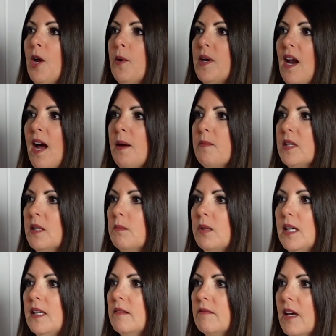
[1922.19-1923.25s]
know it, I'm going to
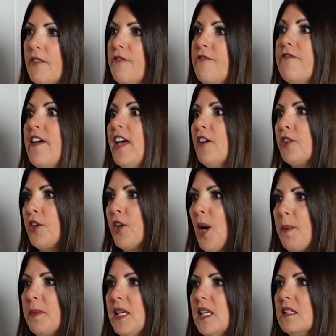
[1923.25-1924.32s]
be a failure.
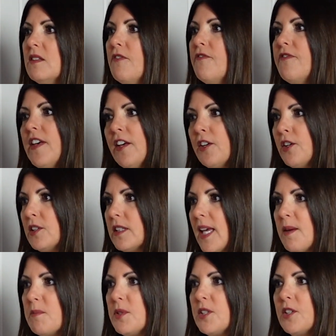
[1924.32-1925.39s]
I'm going to get the failure
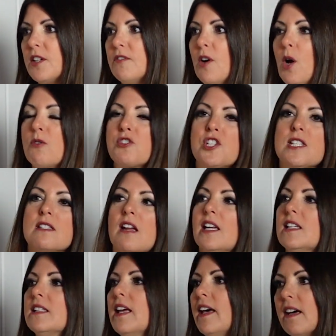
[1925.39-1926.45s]
label of mm-hmm. oh, she's
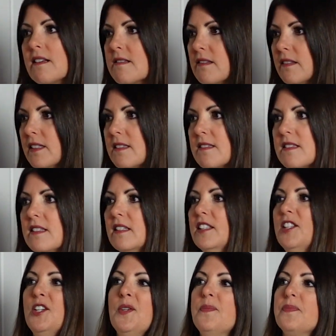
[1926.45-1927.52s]
not into excellence.
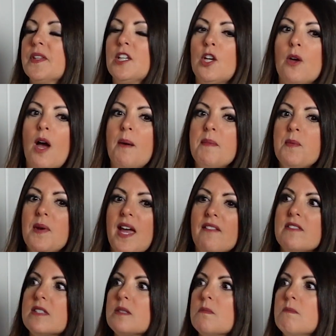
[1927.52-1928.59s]
You know, I mean, we have
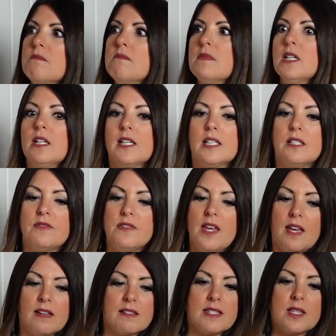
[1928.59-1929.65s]
this myriad of
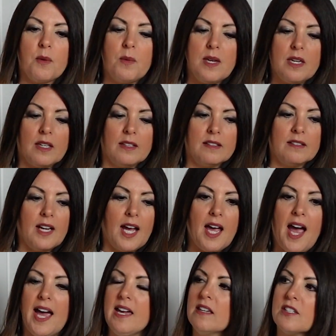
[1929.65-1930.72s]
things that we can, I,
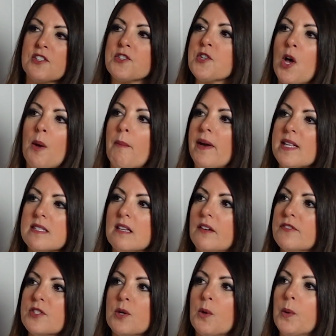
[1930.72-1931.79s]
I can assault
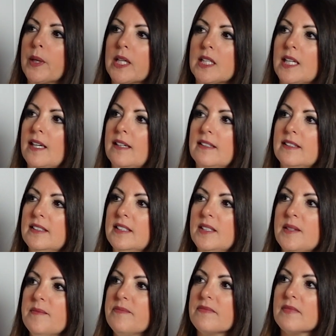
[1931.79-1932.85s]
myself so quickly.
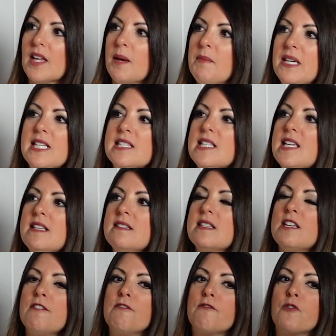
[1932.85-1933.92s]
Mm-hmm. I mean, it's
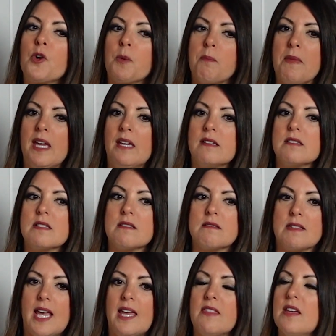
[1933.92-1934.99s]
easy for me to
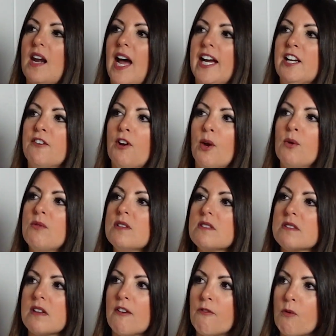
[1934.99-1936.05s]
say that I know
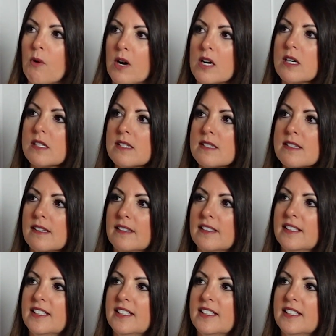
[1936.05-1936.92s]
this stuff works